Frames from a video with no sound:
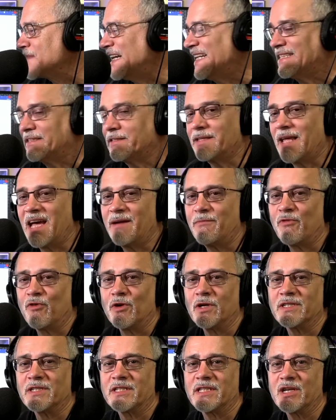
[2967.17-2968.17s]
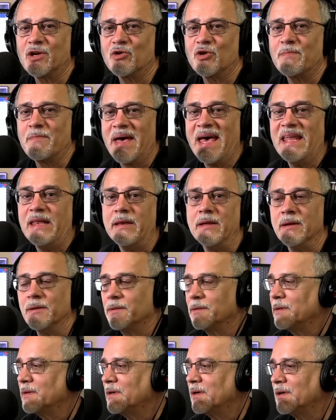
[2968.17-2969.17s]
It's time for us to go to bed.
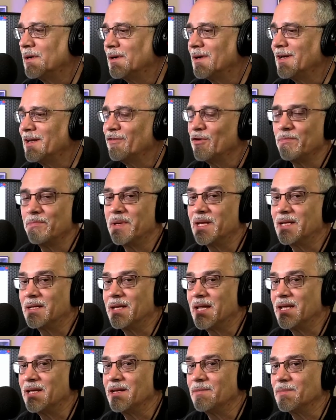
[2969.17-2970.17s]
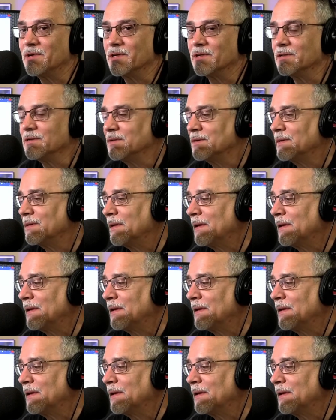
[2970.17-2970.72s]
I have a big day tomorrow.